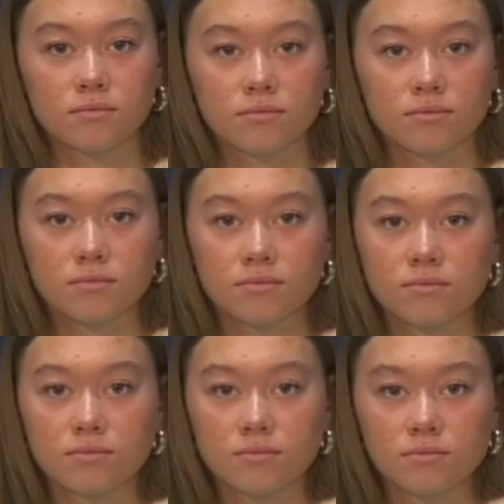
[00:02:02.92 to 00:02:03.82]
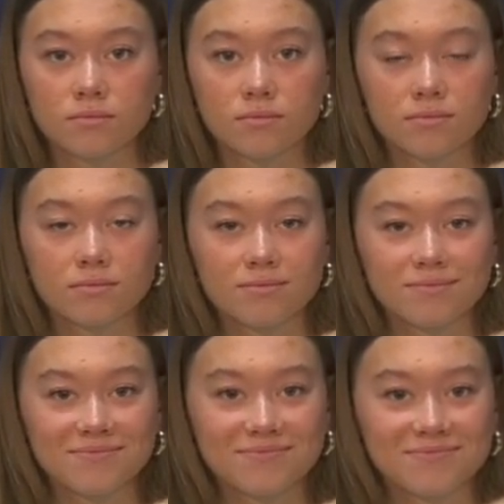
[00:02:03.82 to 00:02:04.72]

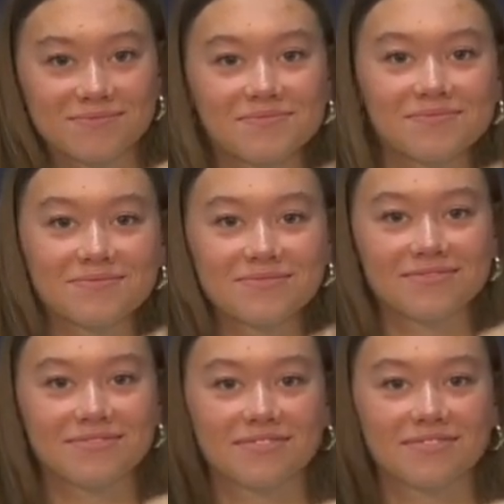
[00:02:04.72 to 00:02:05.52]
(not speaking)